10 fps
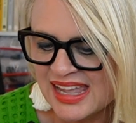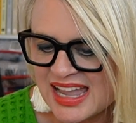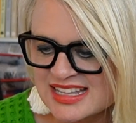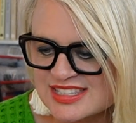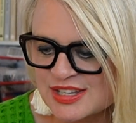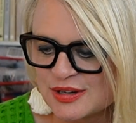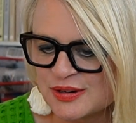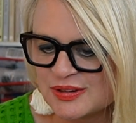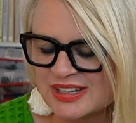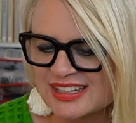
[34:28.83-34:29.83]
And
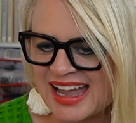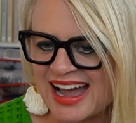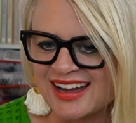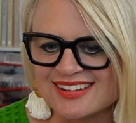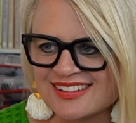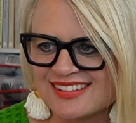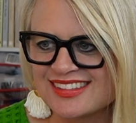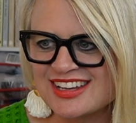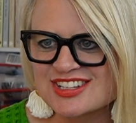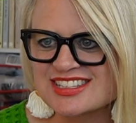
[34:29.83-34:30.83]
so, yeah,
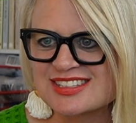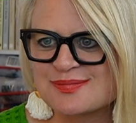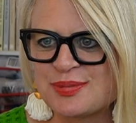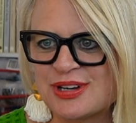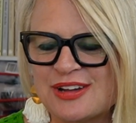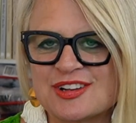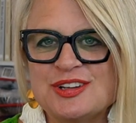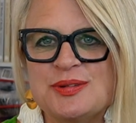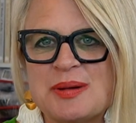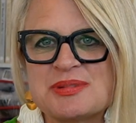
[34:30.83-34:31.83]
they just put out a
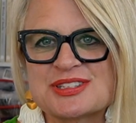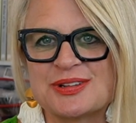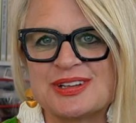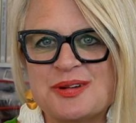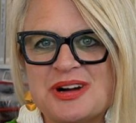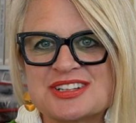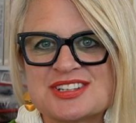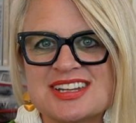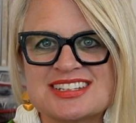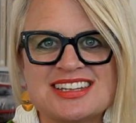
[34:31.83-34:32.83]
new episode and I
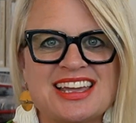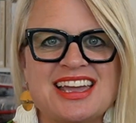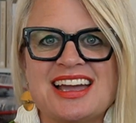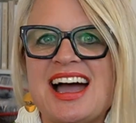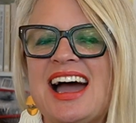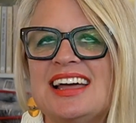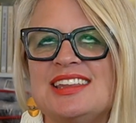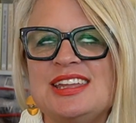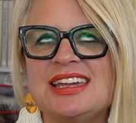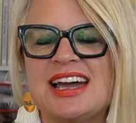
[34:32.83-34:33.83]
watched it today.
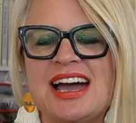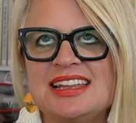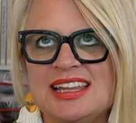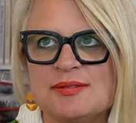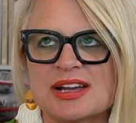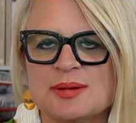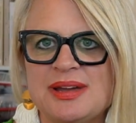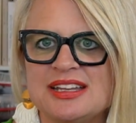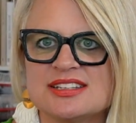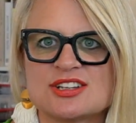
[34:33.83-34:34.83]
Highly, highly
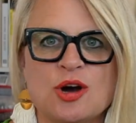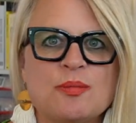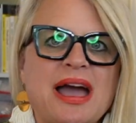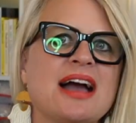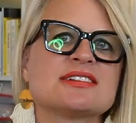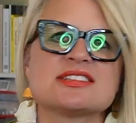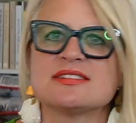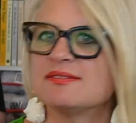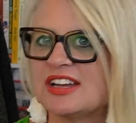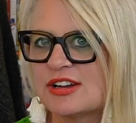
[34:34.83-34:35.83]
recommend. Go back to
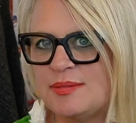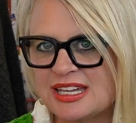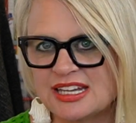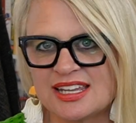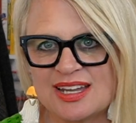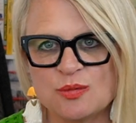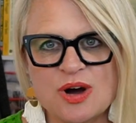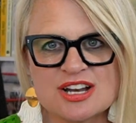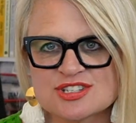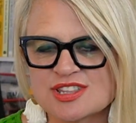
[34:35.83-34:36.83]
the very beginning and
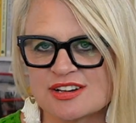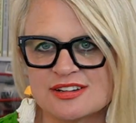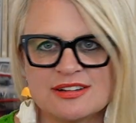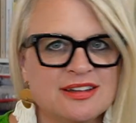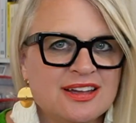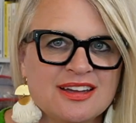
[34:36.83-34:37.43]
watch their